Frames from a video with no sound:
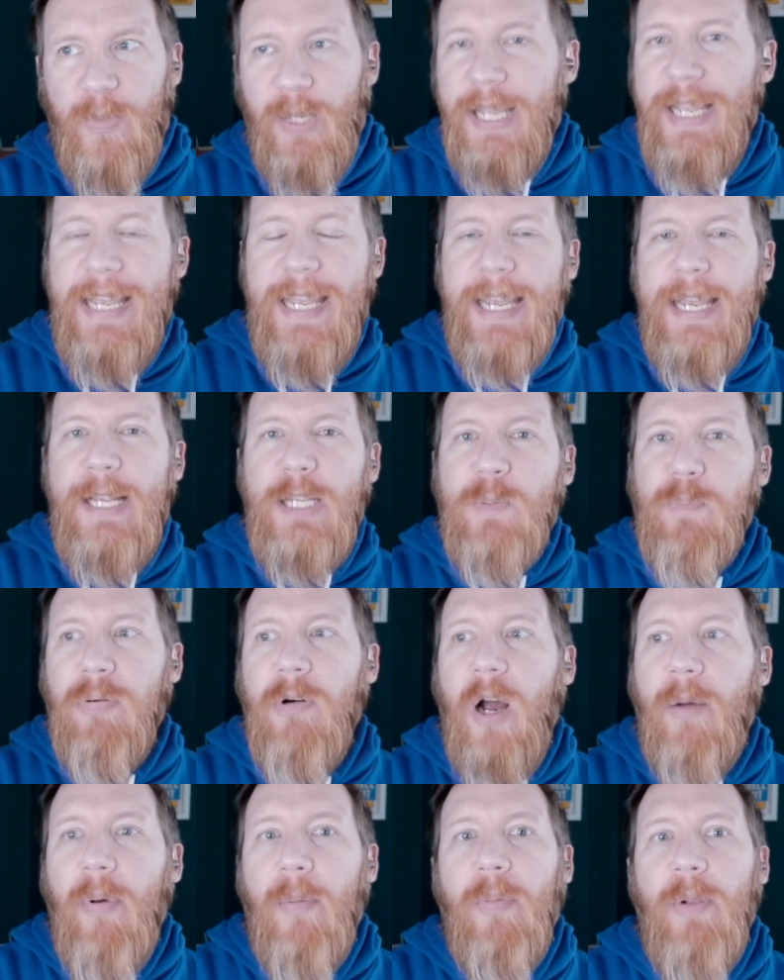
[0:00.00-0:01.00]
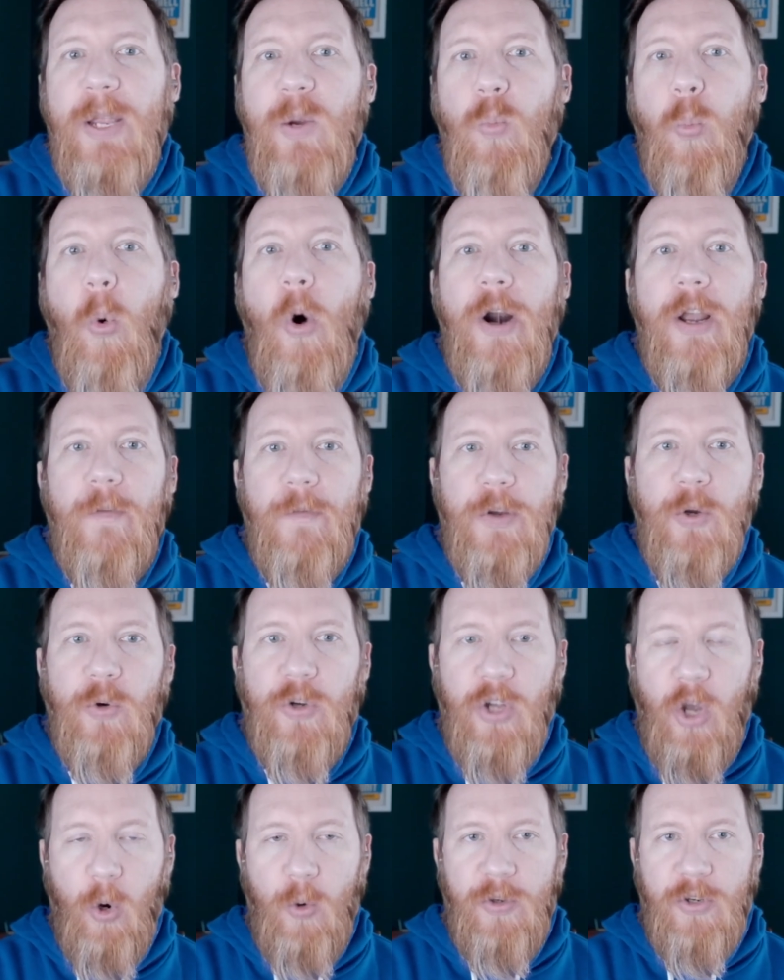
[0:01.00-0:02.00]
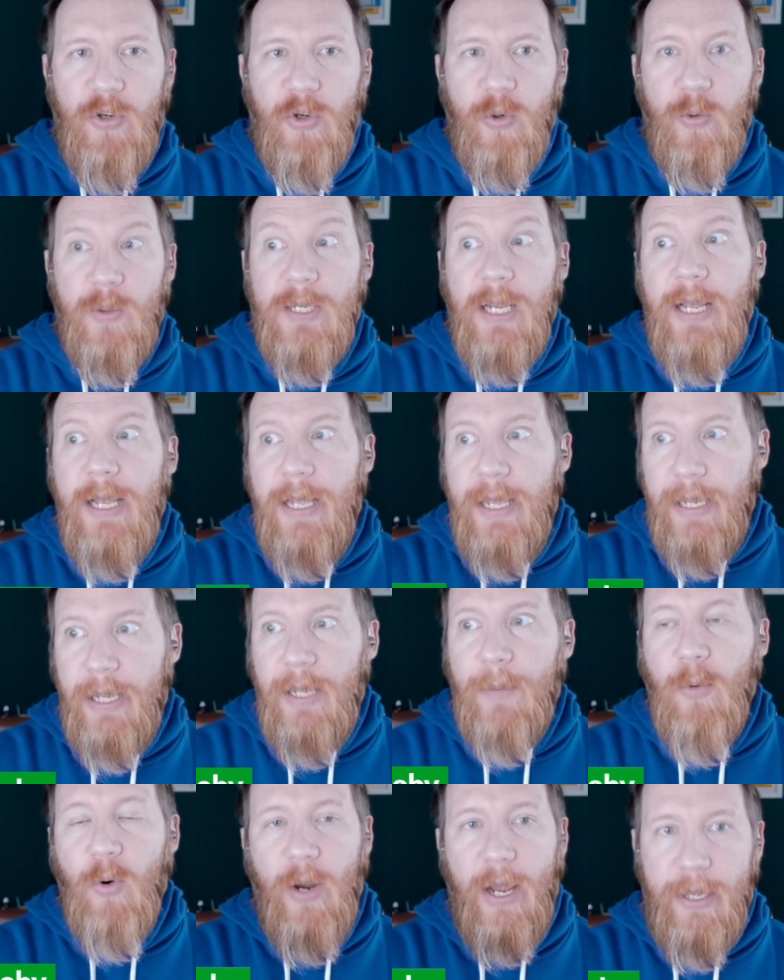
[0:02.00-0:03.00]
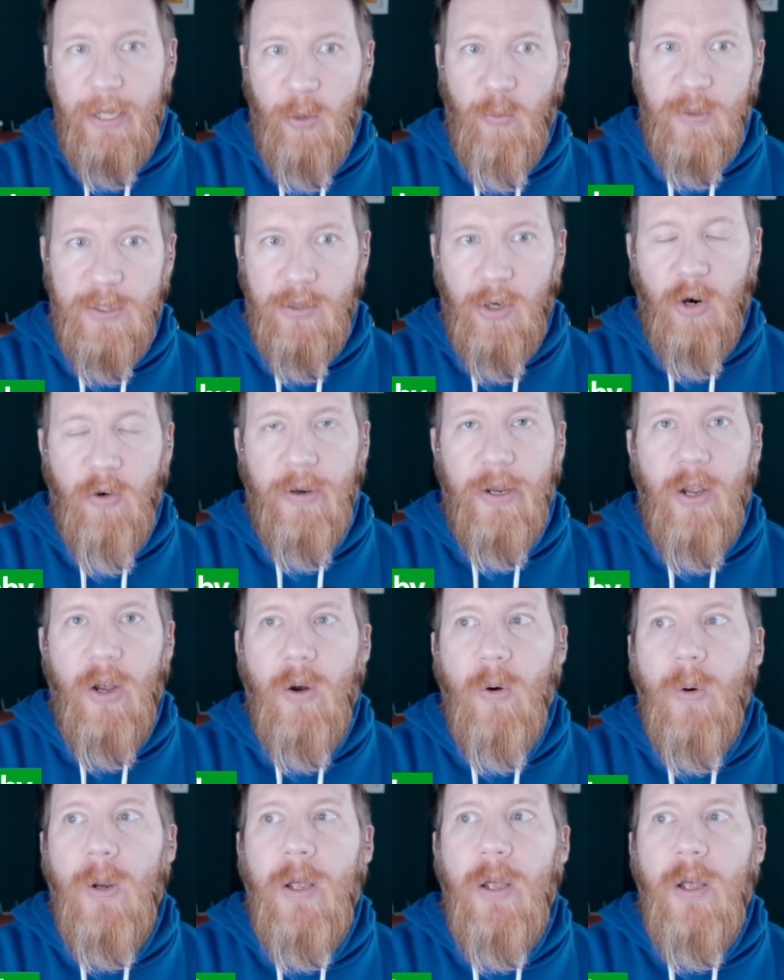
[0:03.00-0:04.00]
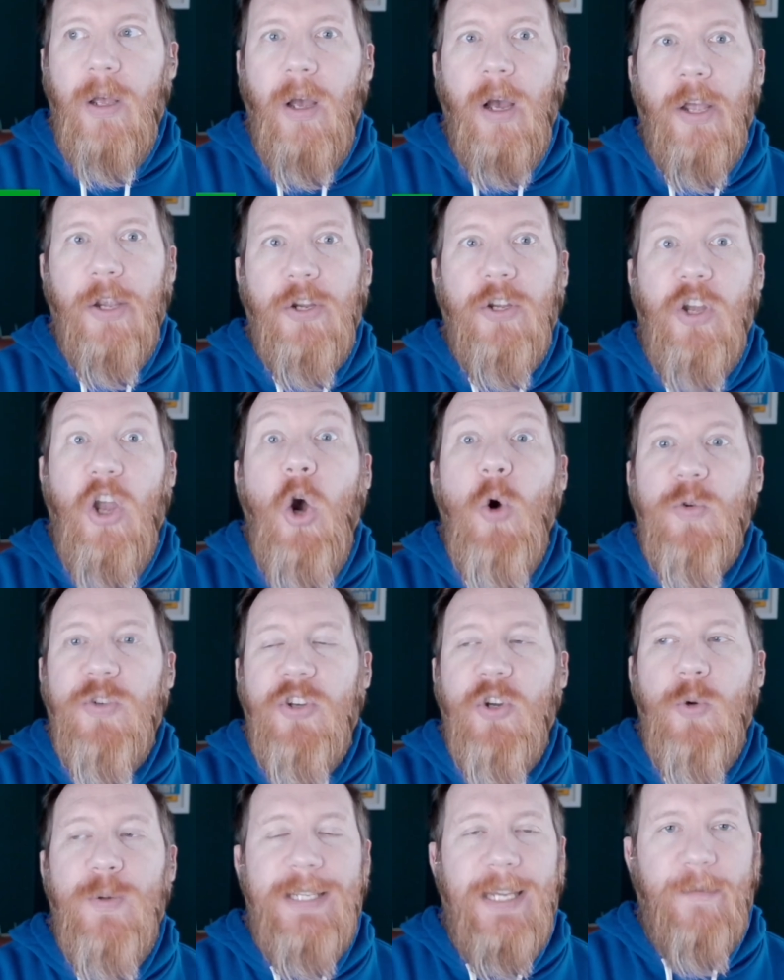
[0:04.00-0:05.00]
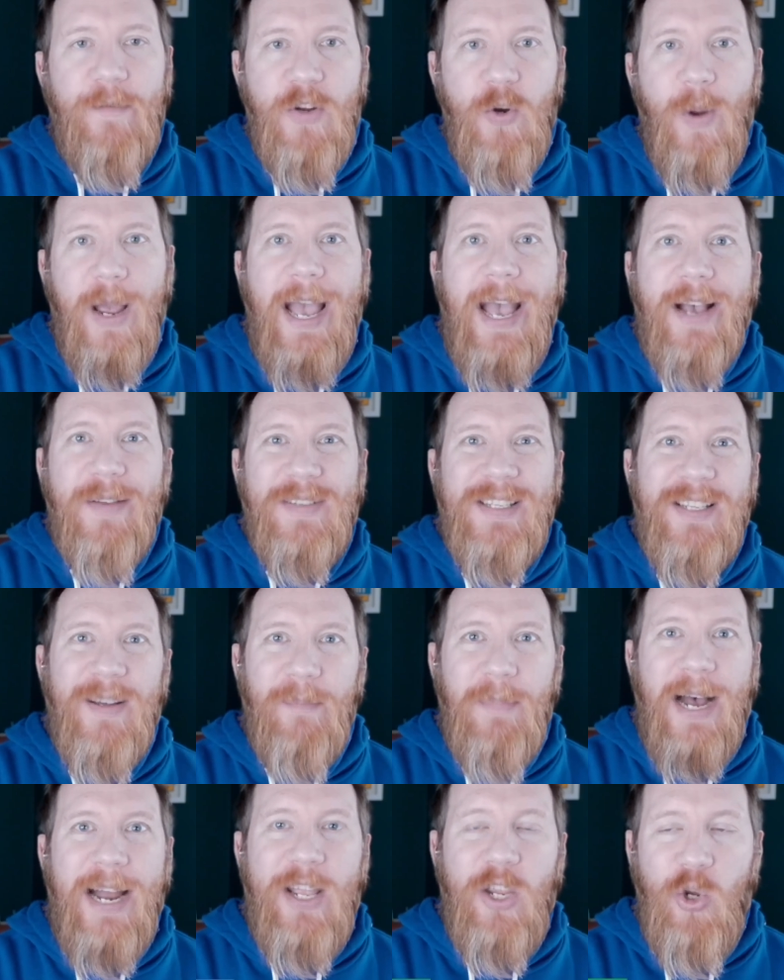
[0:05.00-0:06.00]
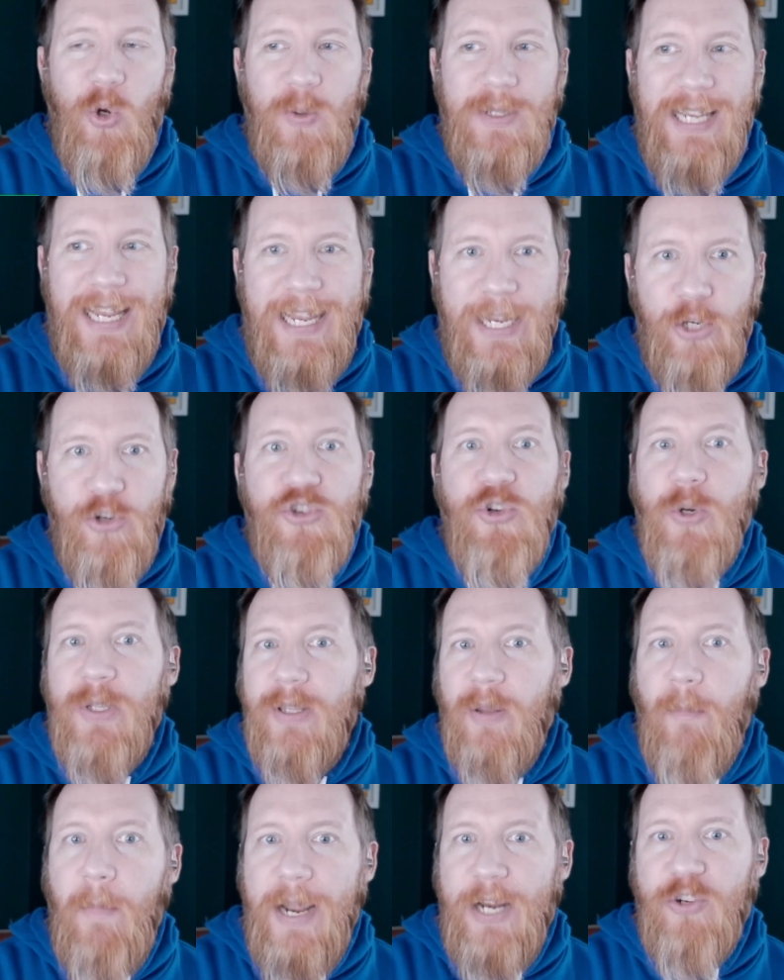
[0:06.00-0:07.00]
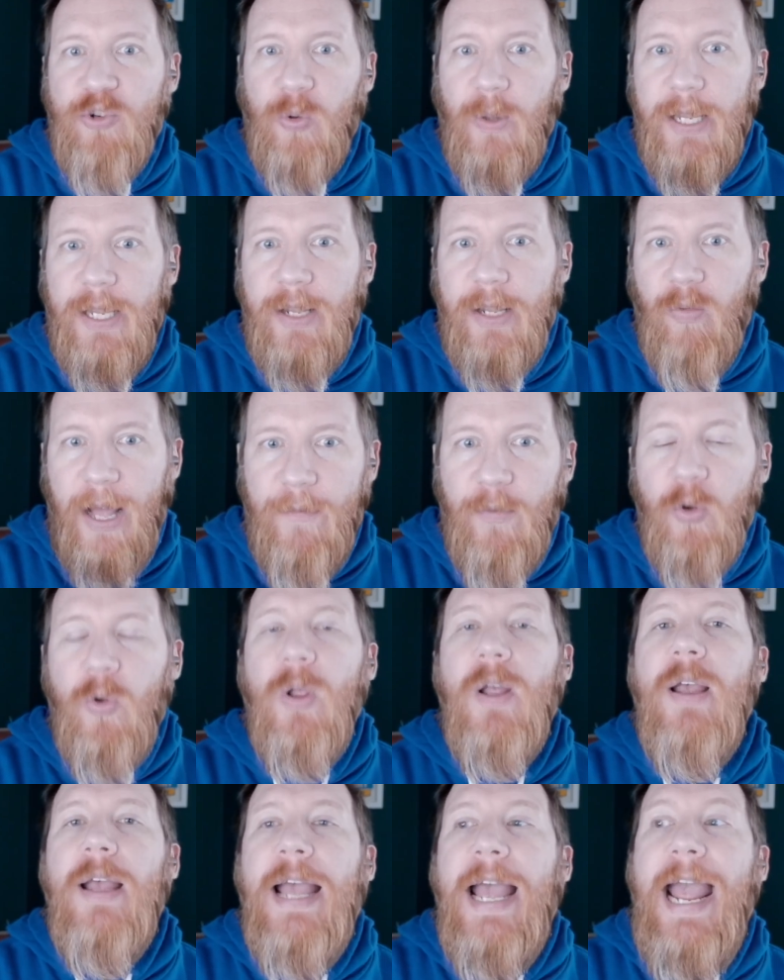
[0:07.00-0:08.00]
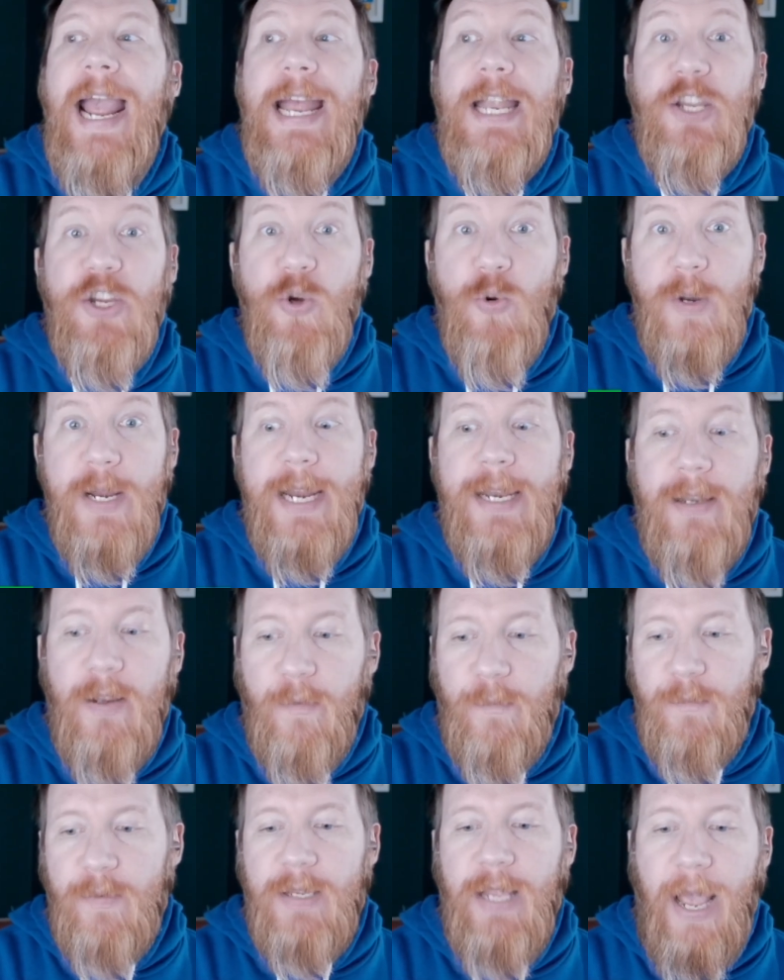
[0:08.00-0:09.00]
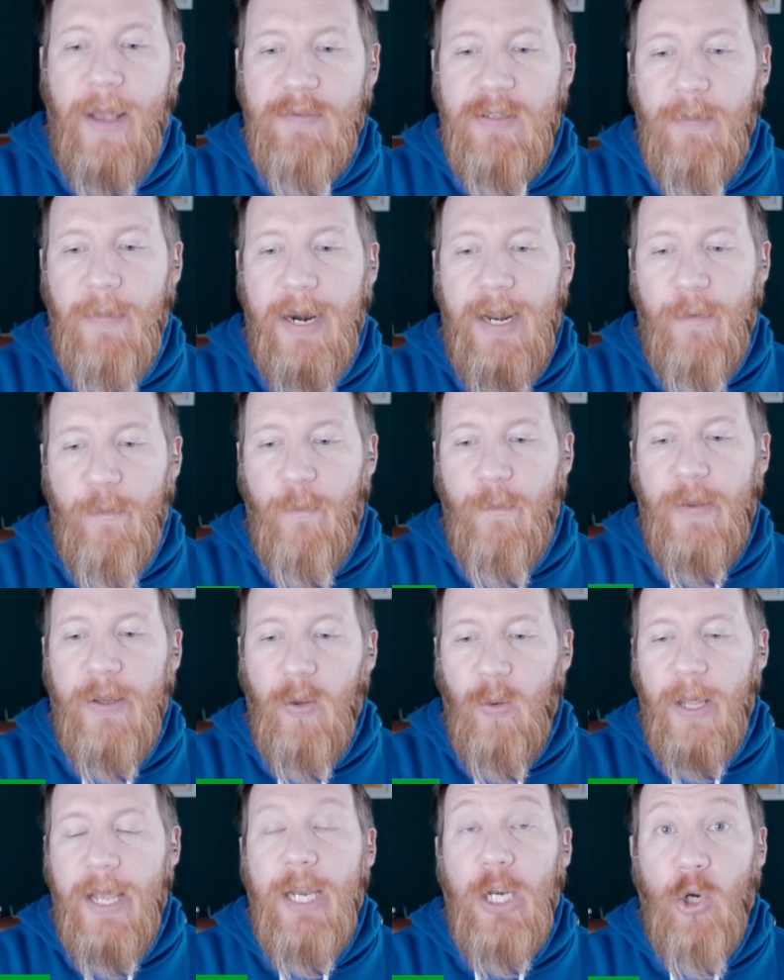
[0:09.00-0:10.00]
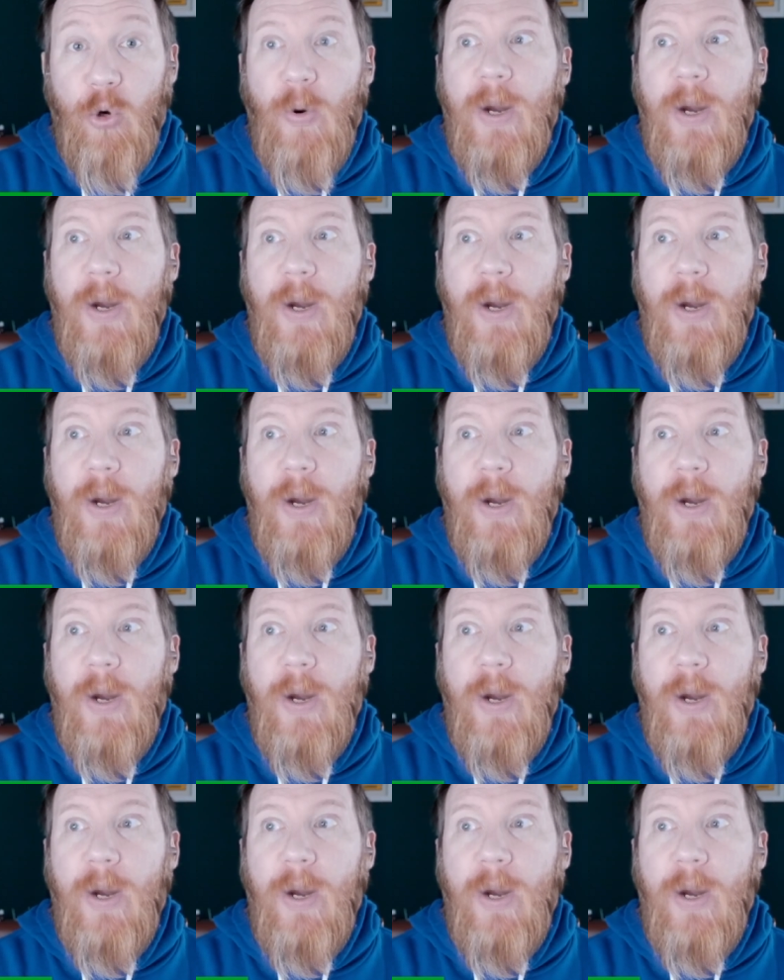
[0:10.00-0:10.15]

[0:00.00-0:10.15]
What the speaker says: he's probably one of your go-tos, him or Eggie Rosario, go-tos if you have somebody who's injured at the major league level and you need to have somebody fill in.